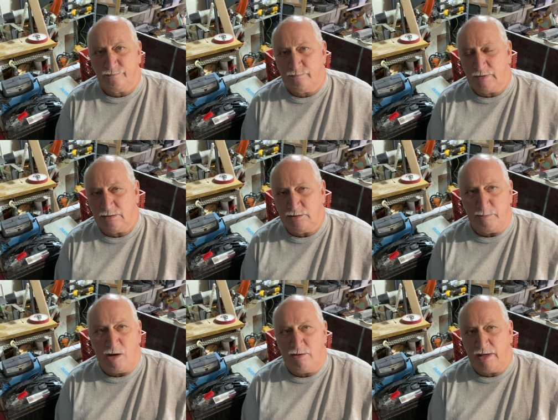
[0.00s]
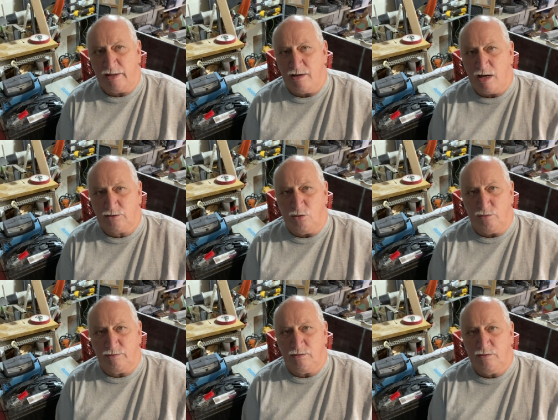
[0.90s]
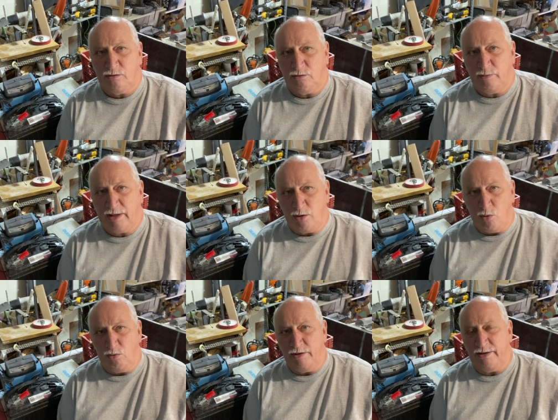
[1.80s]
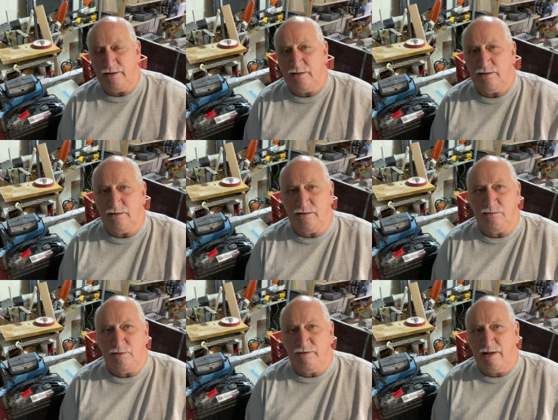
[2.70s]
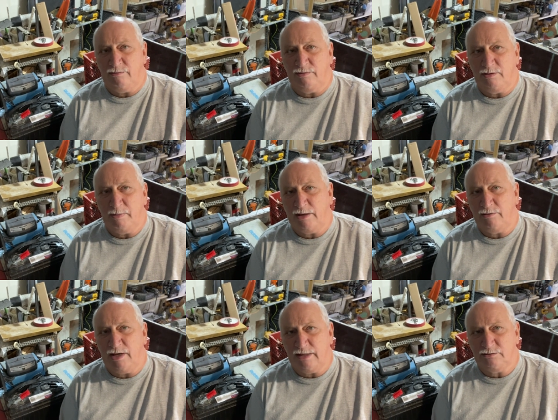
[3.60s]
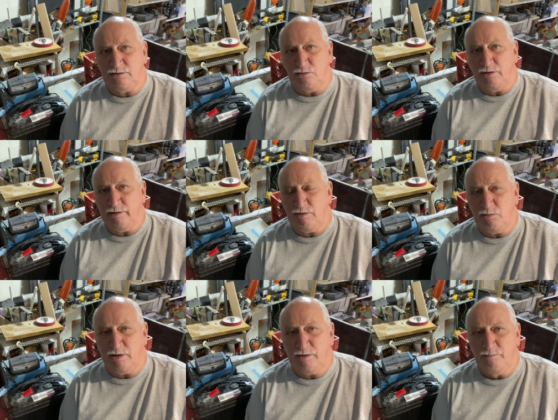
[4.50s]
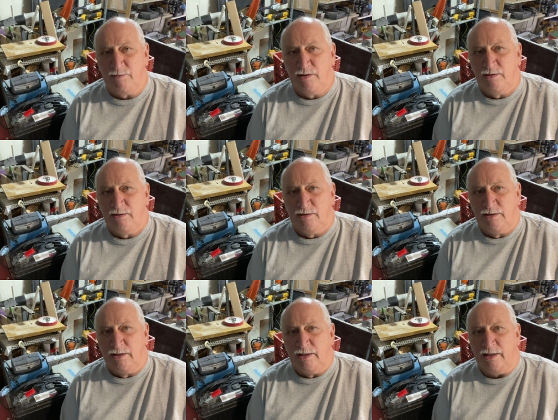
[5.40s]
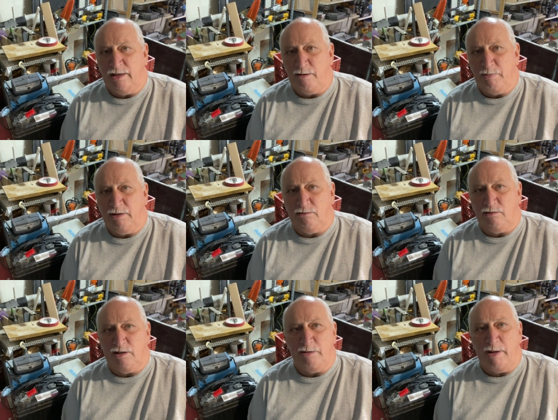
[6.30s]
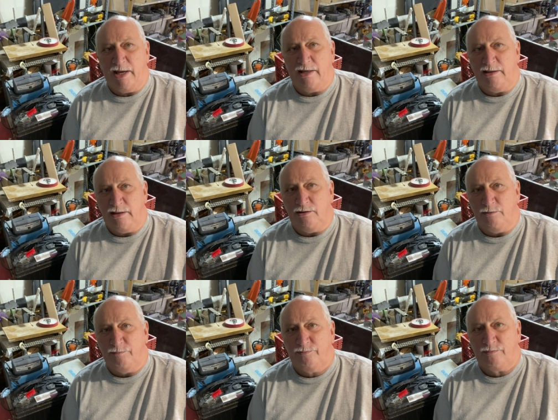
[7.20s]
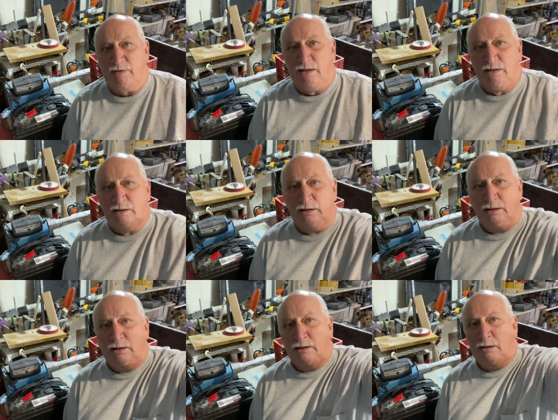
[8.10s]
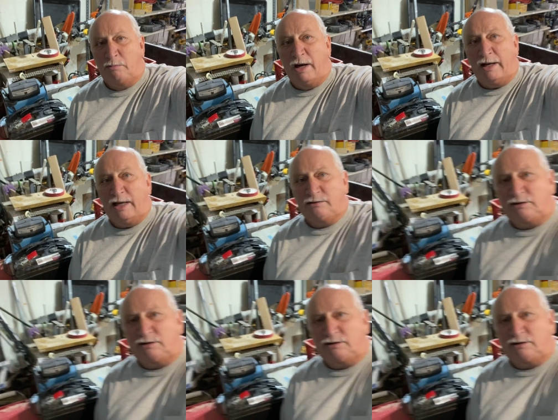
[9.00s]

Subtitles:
somehow it got knocked over or we got a hole in it, we'd have battery acid going everywhere, and that'd be a really bad deal. But as it